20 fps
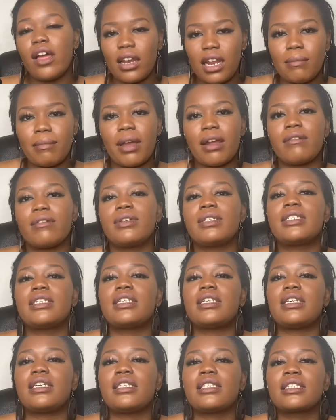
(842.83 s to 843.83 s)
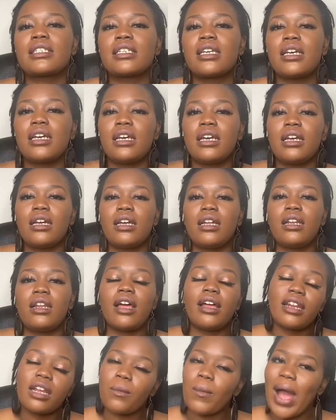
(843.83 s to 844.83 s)
my routines,
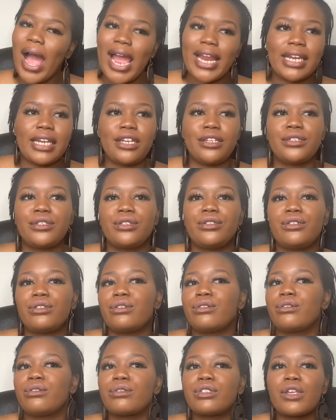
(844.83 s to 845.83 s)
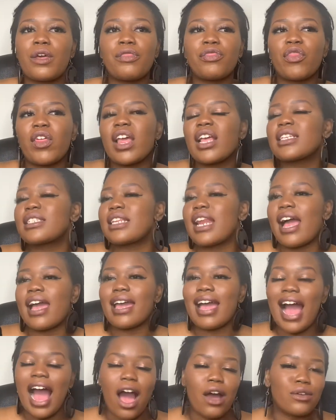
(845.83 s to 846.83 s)
learning what I need to do. So things like
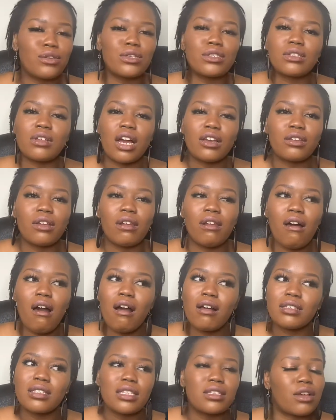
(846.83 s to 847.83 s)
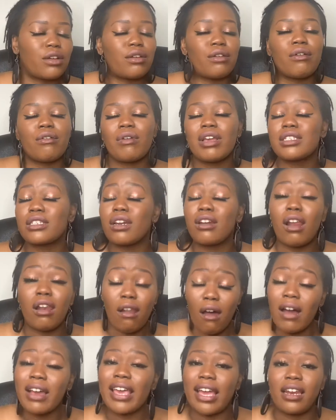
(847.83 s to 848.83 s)
how you start your locks, it's gonna
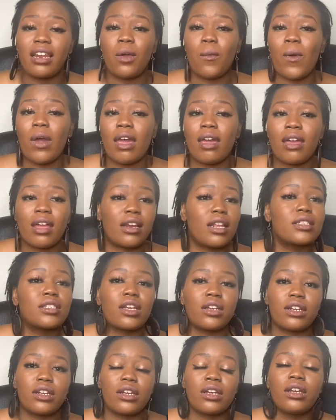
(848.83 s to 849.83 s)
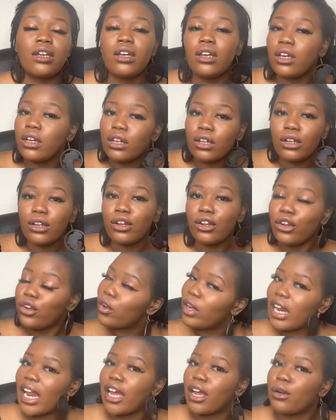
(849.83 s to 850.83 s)
lock anyway, and it's gonna look
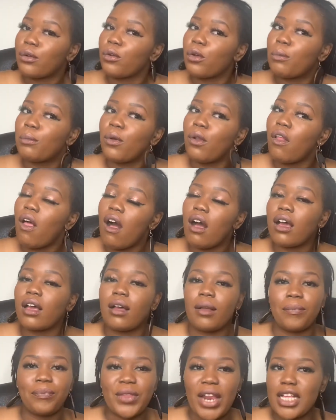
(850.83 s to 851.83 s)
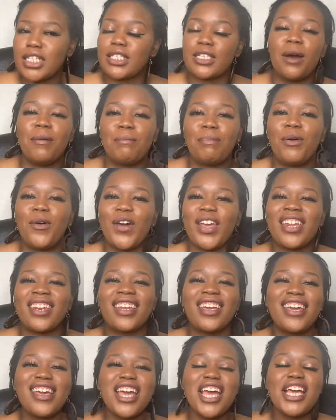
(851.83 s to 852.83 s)
like a normal lock at some point.
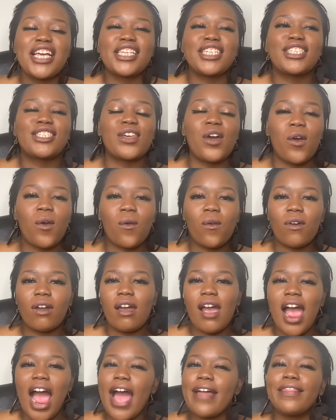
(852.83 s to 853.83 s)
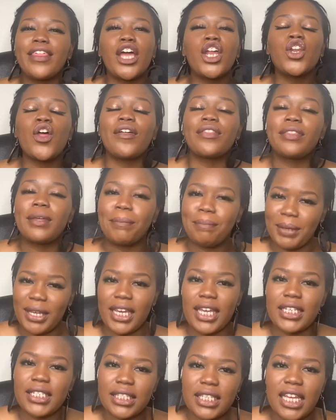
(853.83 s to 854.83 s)
So they're not the
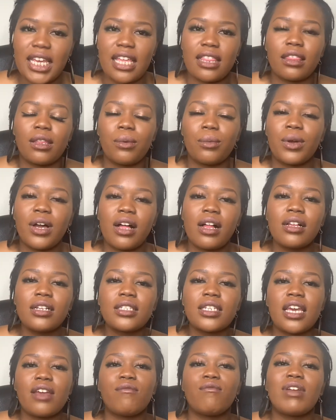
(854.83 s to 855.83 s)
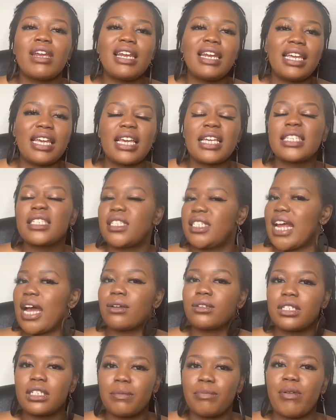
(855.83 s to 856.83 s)
biggest thing in the world. It really is down
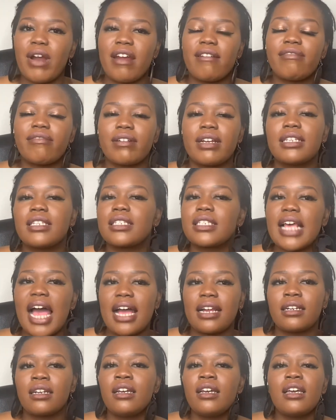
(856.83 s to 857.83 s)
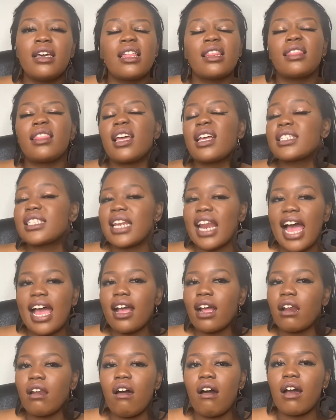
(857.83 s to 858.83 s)
to preference. And things
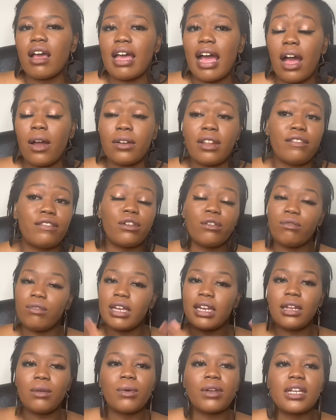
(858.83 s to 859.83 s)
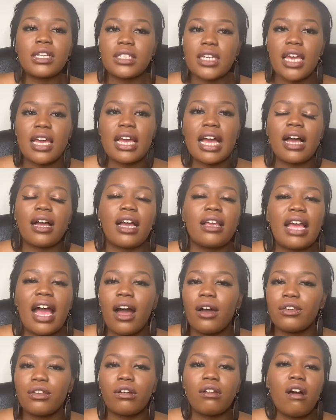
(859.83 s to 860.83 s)
like lock count, if you really want to take
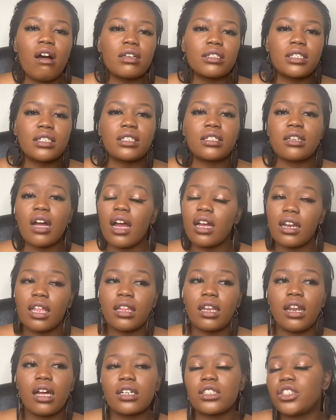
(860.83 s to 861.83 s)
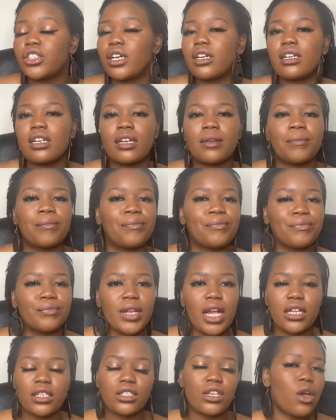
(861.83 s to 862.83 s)
out your locks and start another lock journey,
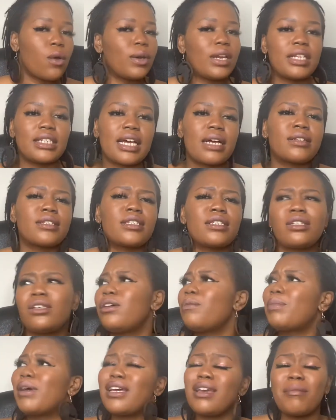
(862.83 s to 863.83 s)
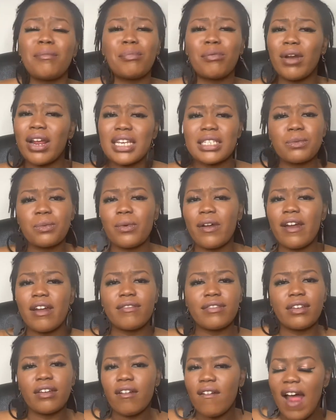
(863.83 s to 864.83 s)
totally down to you. But embrace wherever
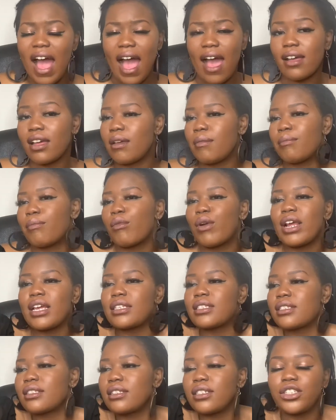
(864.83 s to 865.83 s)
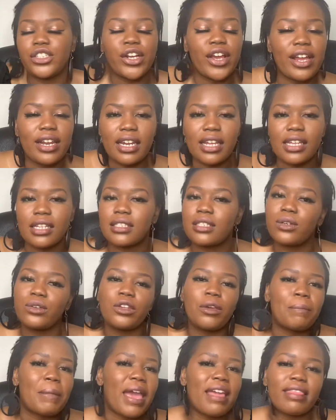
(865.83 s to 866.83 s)
you're at. Embrace the journey until you
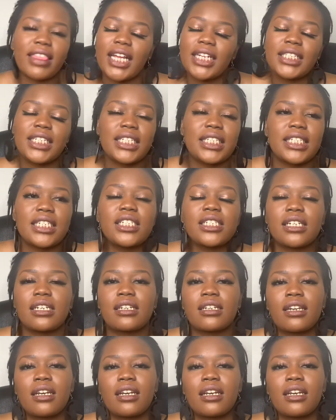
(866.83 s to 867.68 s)
make that decision.